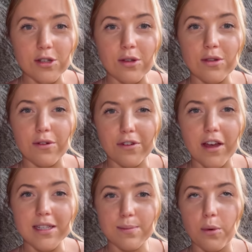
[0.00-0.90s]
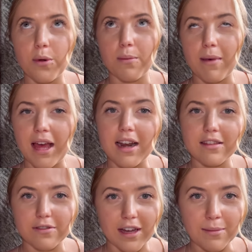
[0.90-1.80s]
to the firstborn male
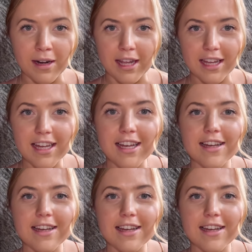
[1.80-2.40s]
in the family.